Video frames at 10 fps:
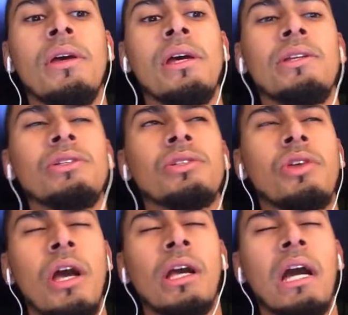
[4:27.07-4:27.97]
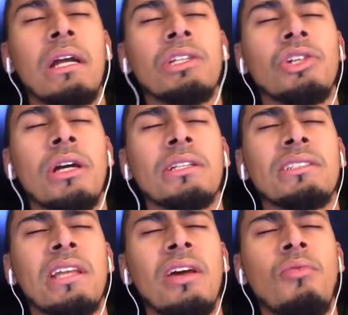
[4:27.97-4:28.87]
and just kind of try to
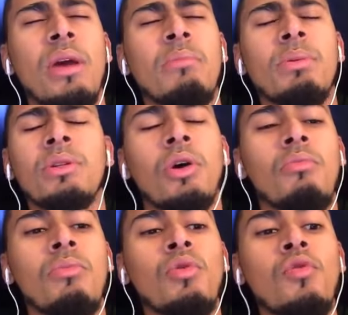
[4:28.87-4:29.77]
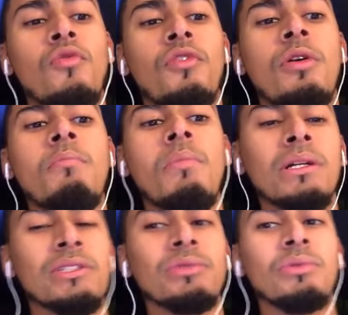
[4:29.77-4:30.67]
stay awake, but don't move a
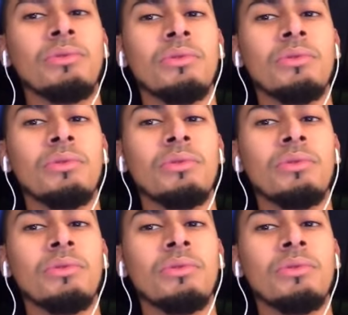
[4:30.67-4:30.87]
muscle.